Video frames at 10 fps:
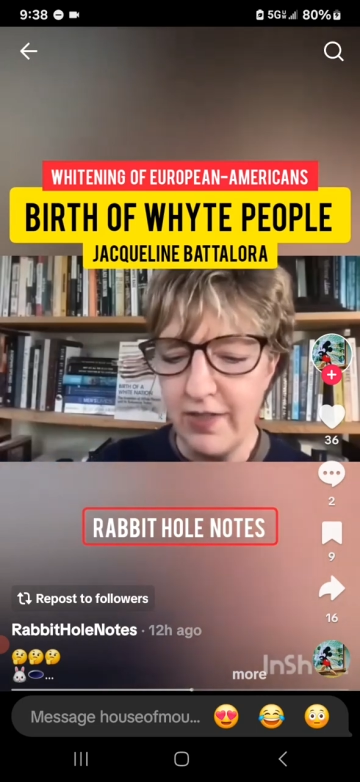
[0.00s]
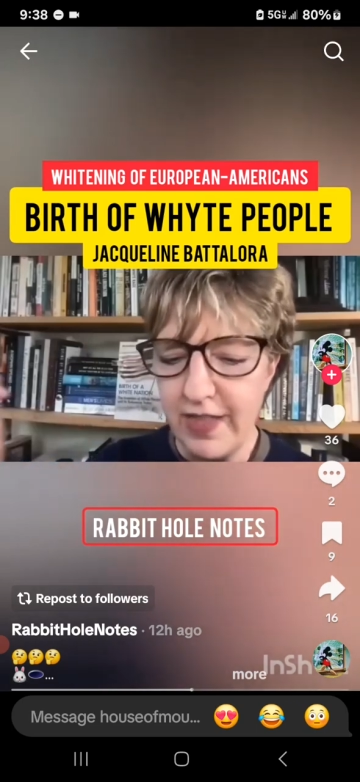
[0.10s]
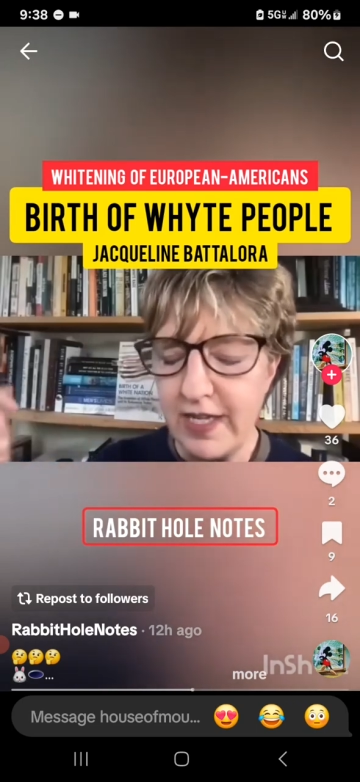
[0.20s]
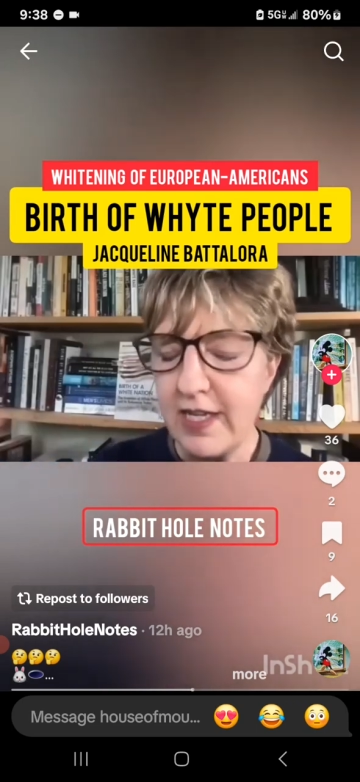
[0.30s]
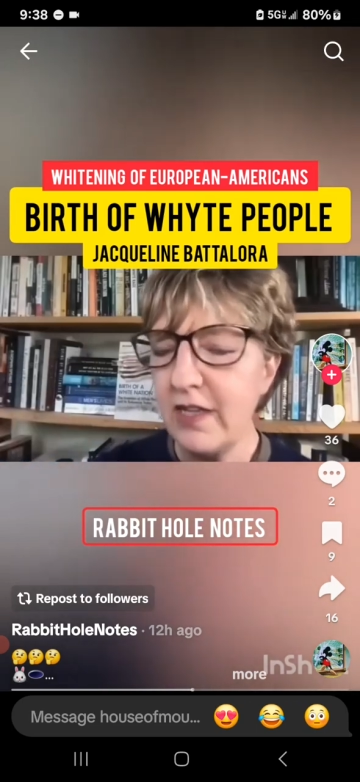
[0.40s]

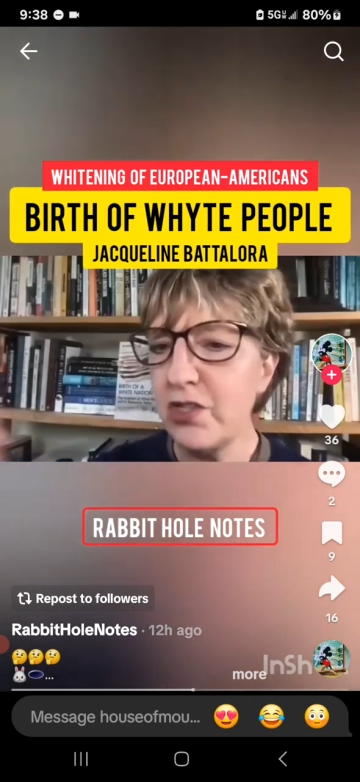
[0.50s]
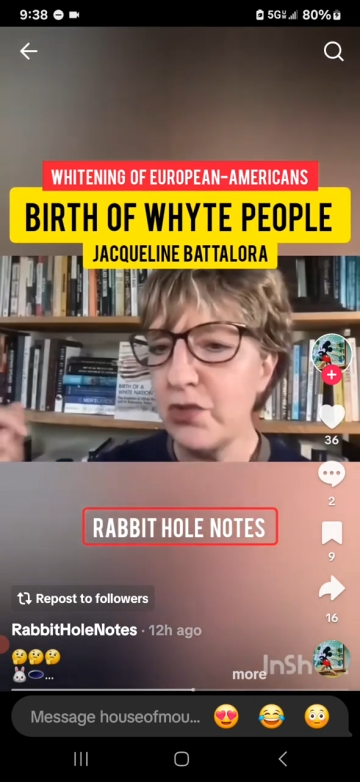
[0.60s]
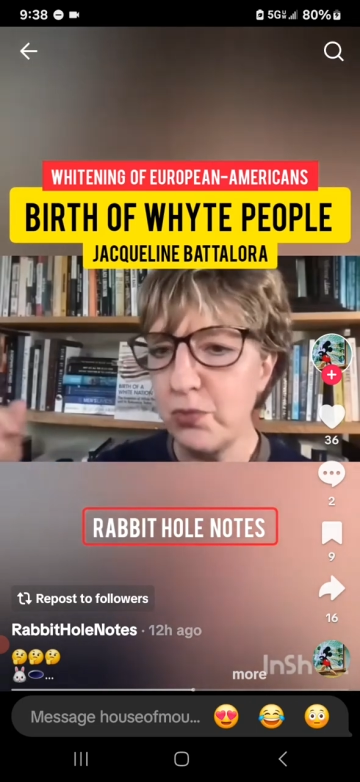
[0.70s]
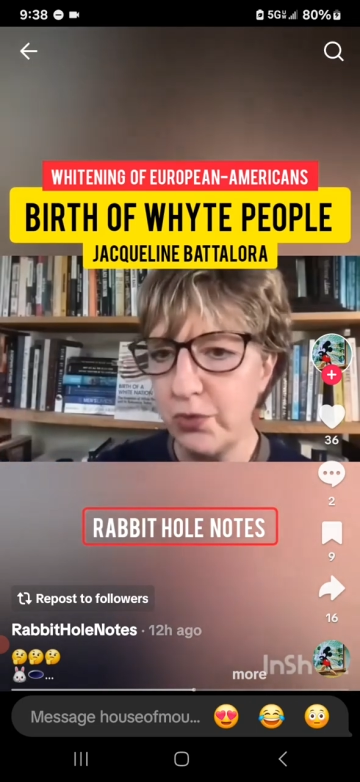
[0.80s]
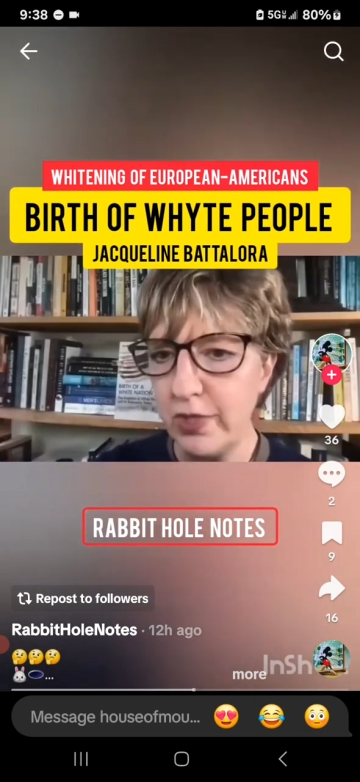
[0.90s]
the
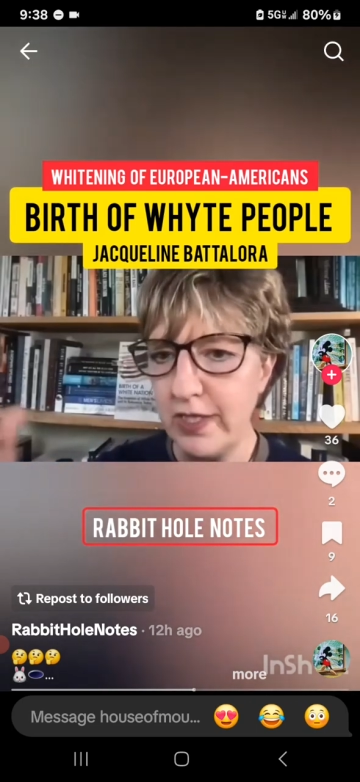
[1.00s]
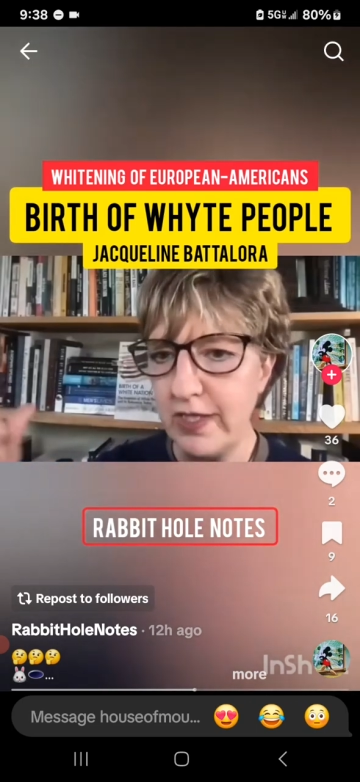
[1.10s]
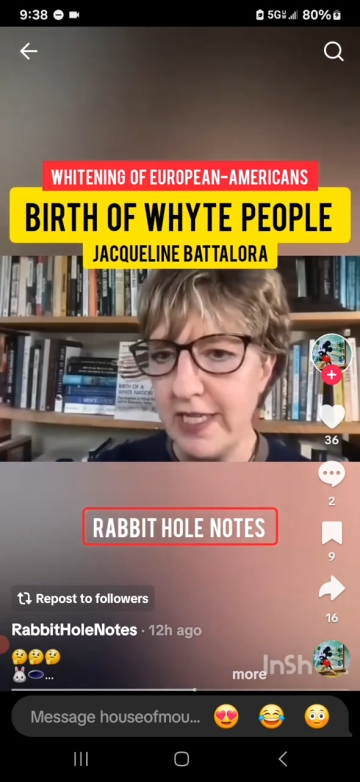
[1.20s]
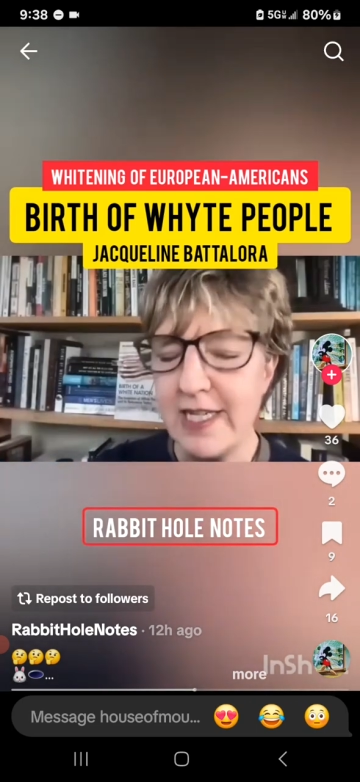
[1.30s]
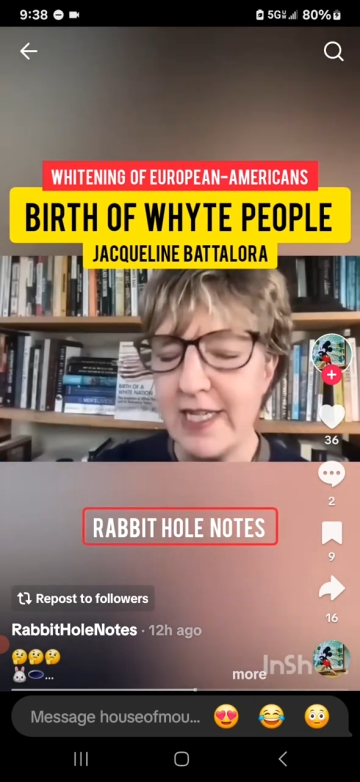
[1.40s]
English ruling
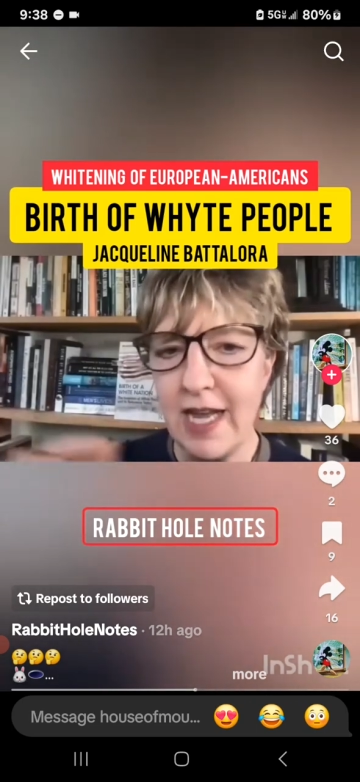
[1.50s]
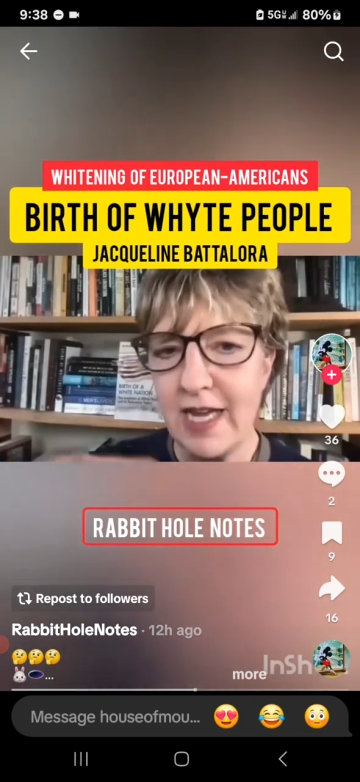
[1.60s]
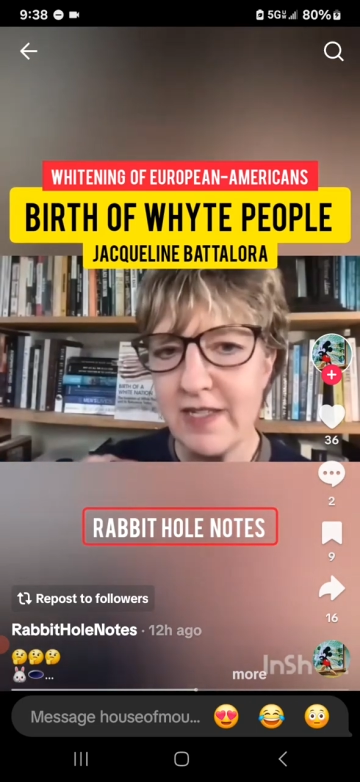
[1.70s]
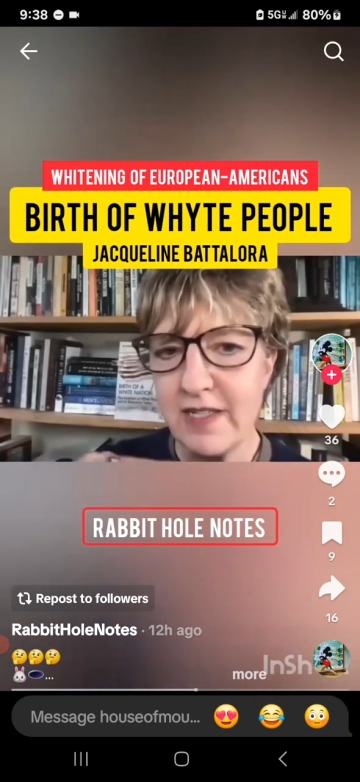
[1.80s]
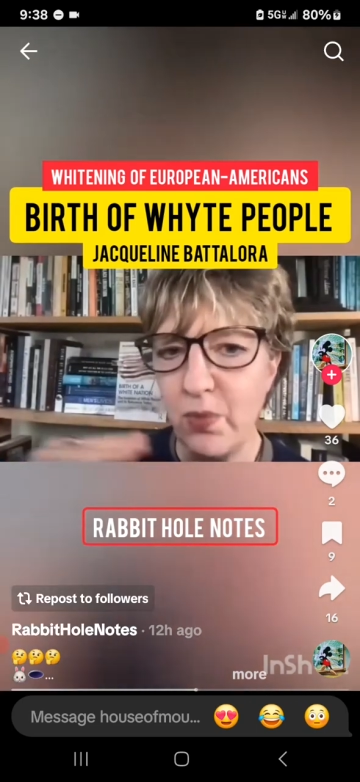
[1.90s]
elite. It
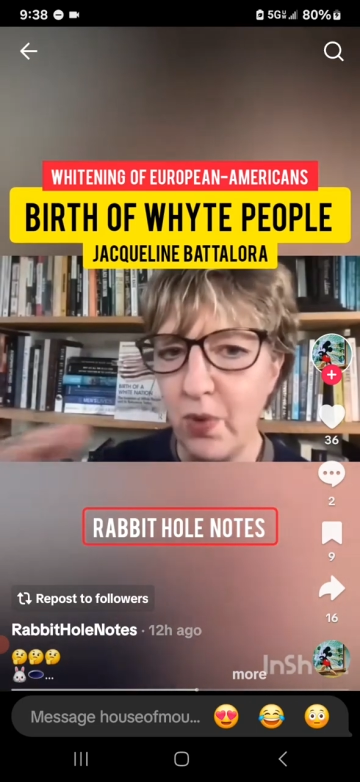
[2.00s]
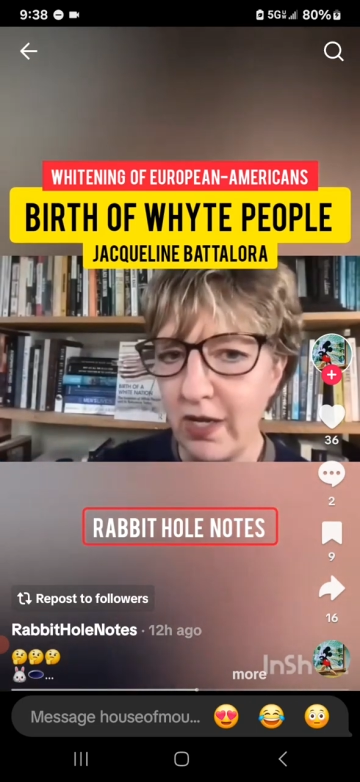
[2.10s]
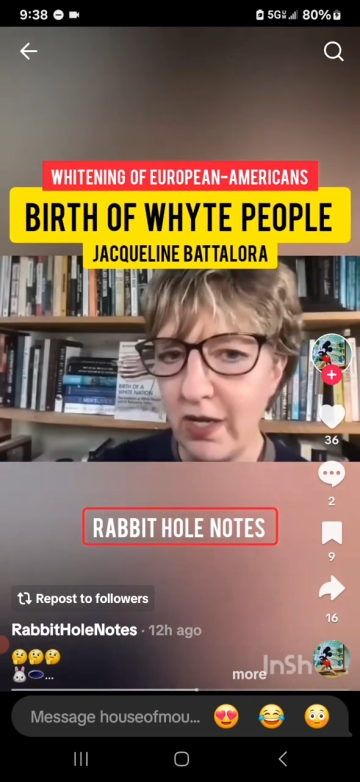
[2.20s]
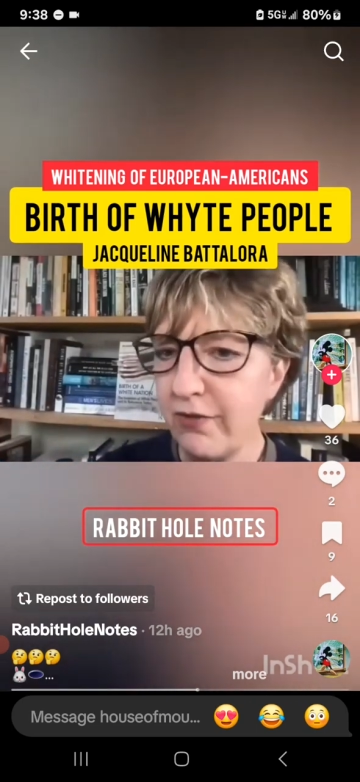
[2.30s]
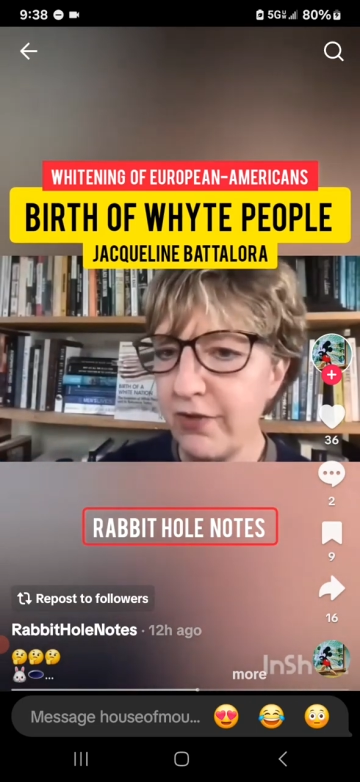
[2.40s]
lasted
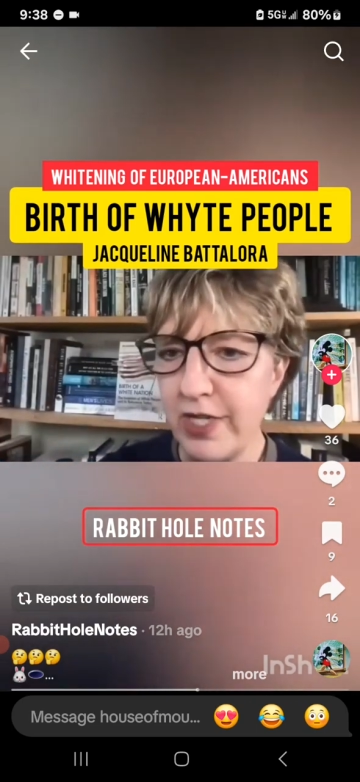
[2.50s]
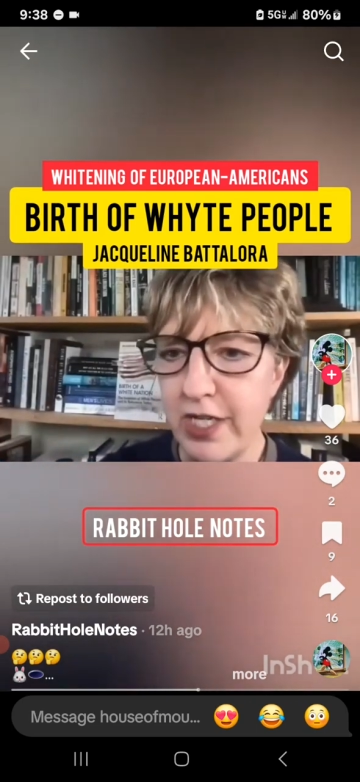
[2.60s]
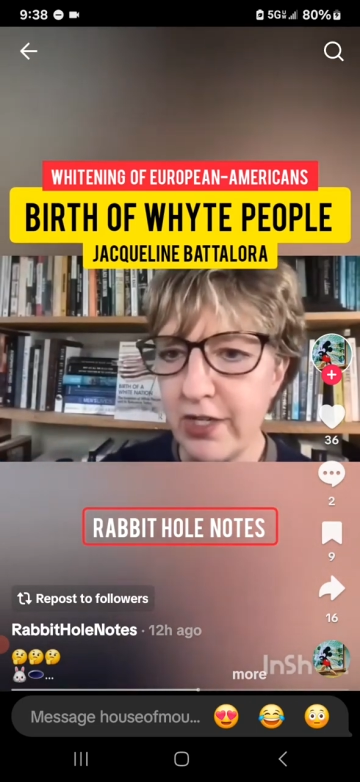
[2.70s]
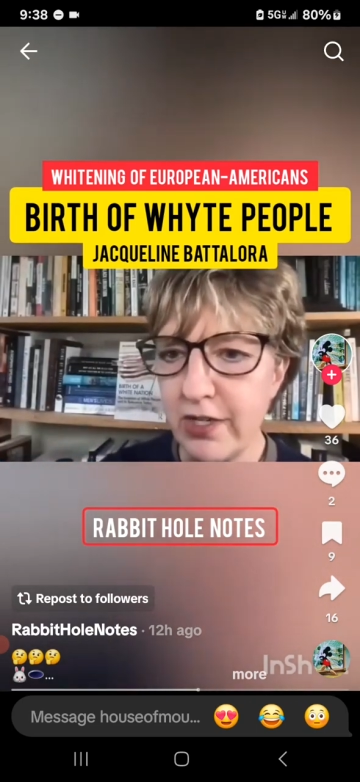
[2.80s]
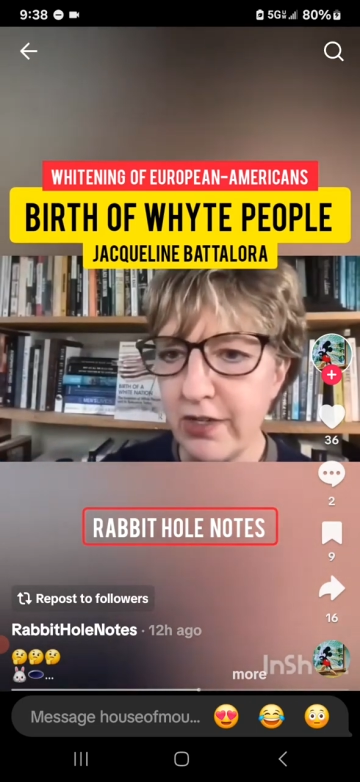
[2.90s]
well over a
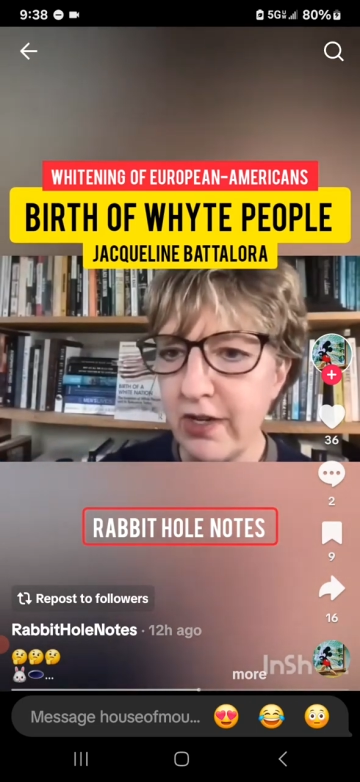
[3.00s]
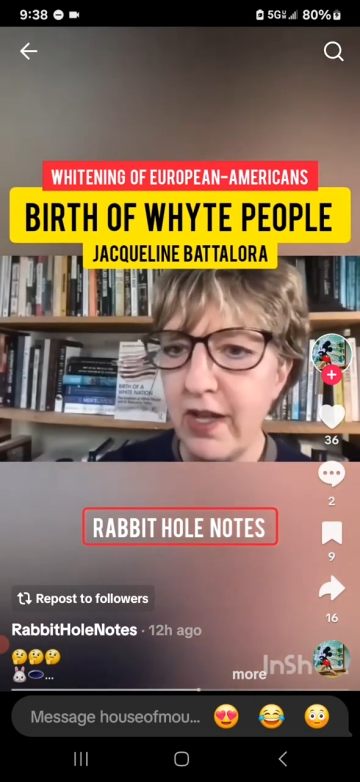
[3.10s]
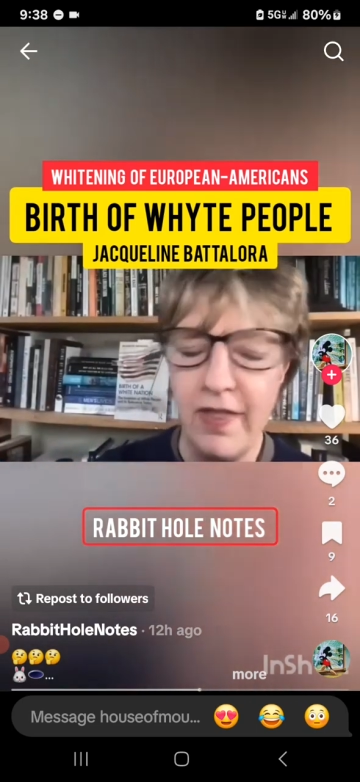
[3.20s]
year.